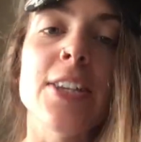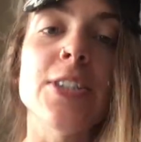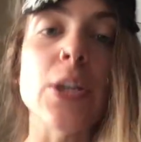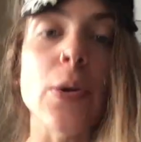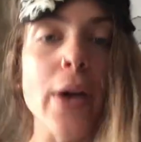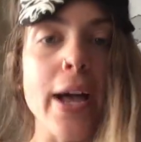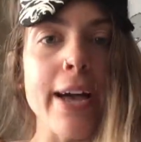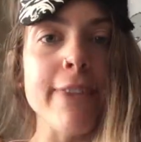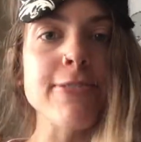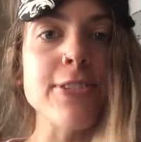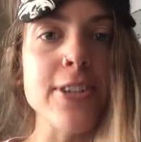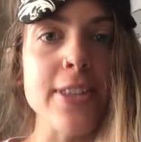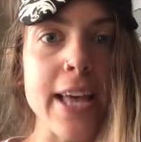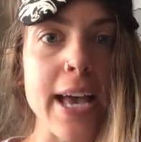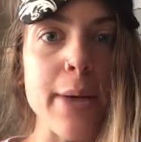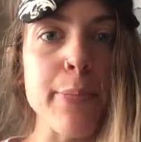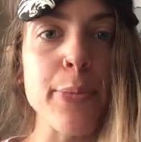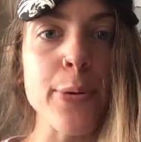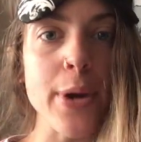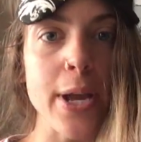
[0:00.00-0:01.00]
So after
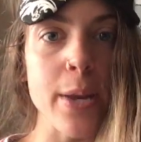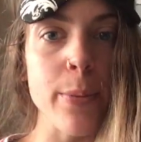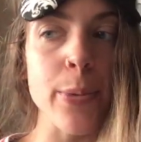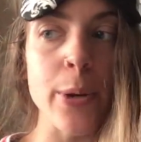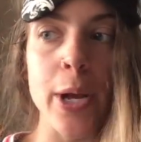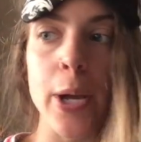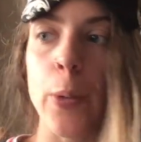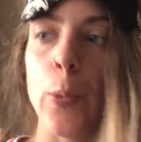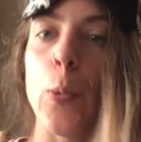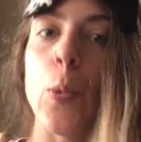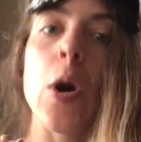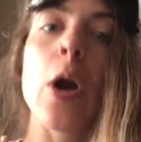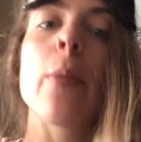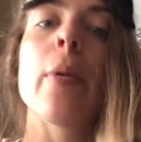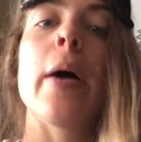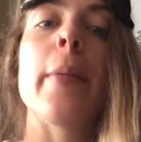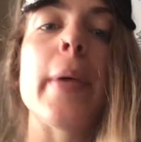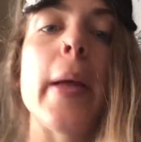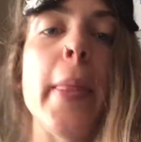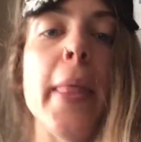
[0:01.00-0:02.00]
that brain break warm
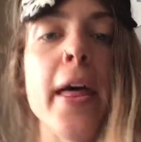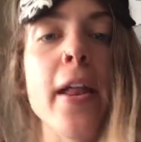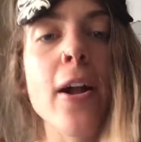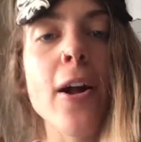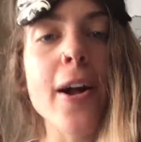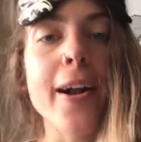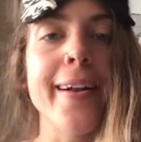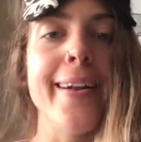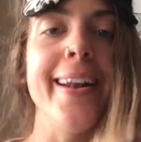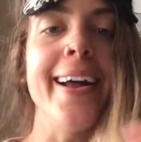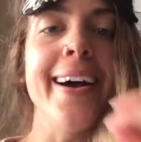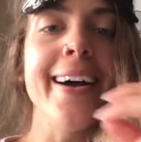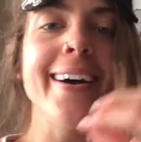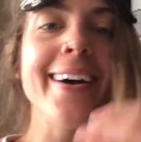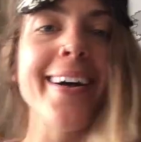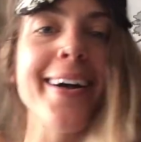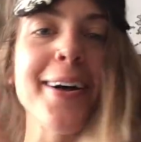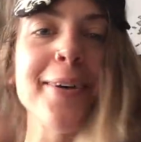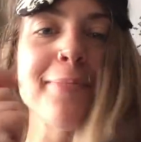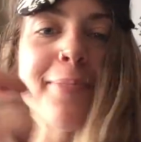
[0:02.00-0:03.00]
up and then our
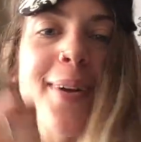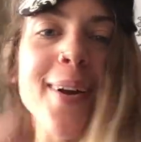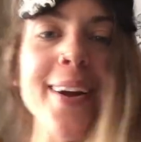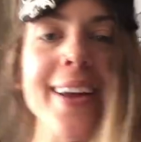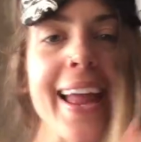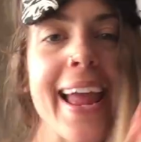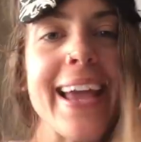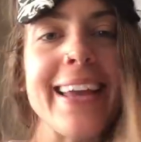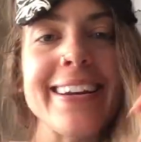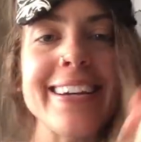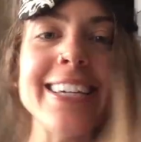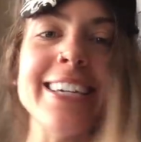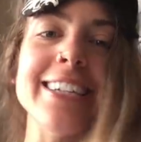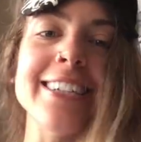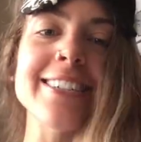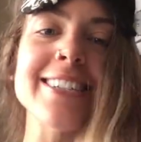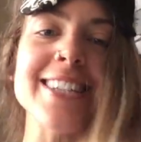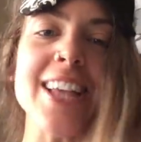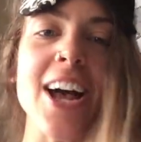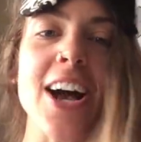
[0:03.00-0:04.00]
number
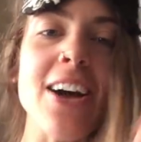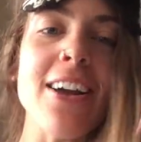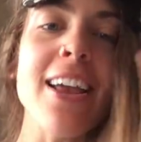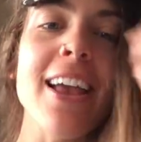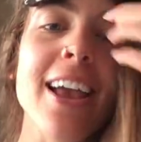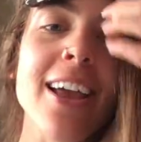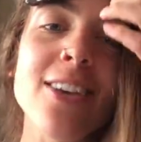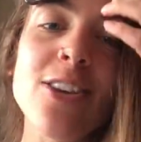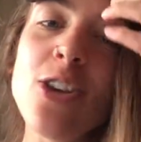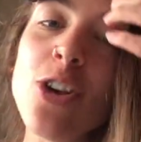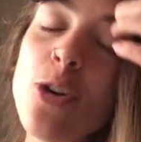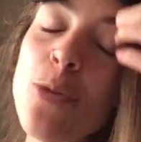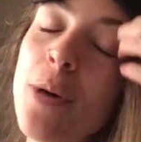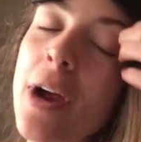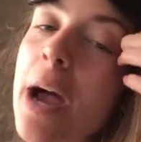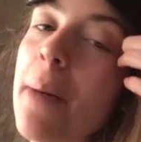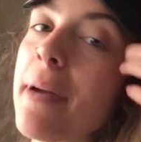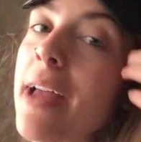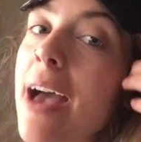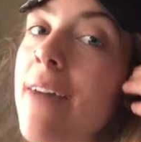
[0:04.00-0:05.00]
gator song, you
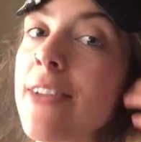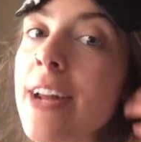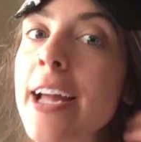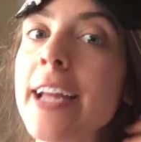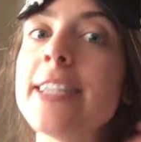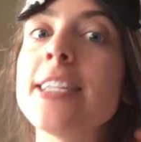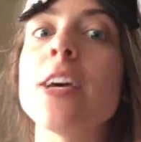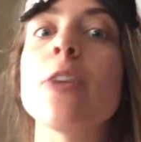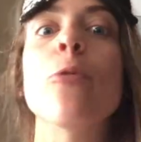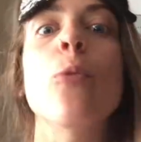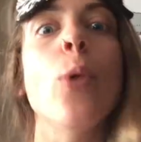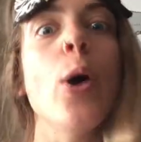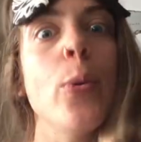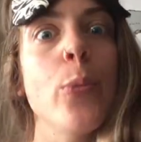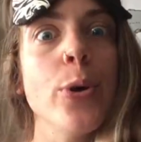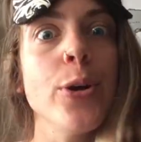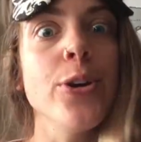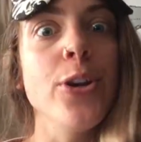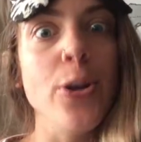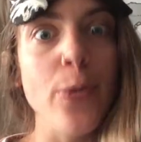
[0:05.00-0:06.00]
probably have an idea of
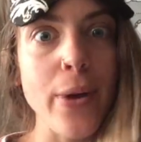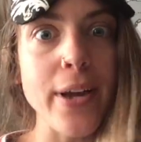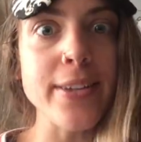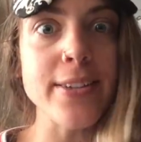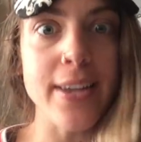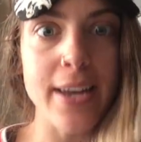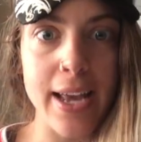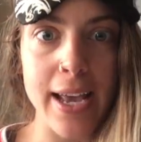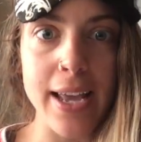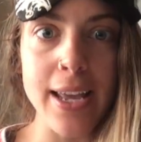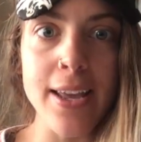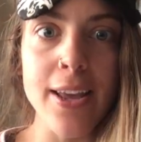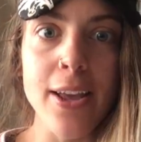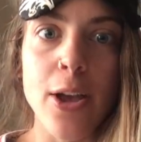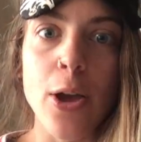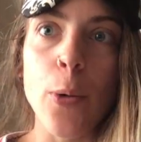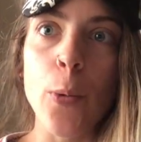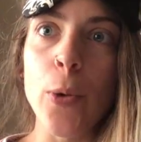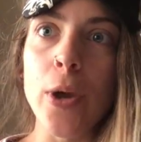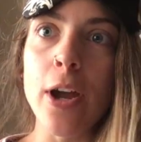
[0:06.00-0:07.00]
what we're doing today.
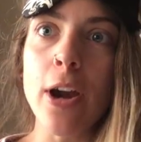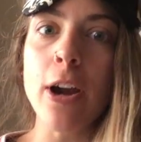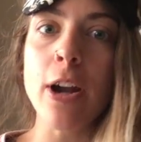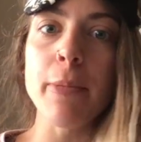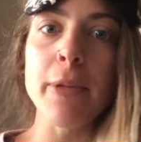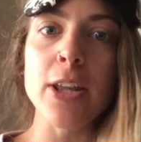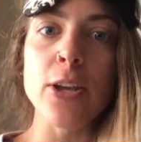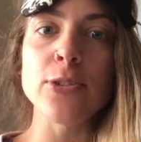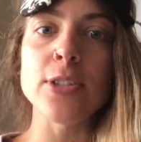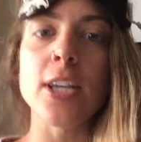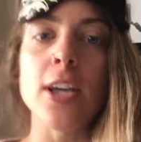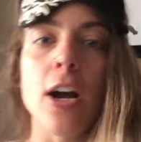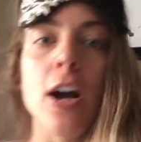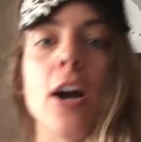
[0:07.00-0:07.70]
We are going to be using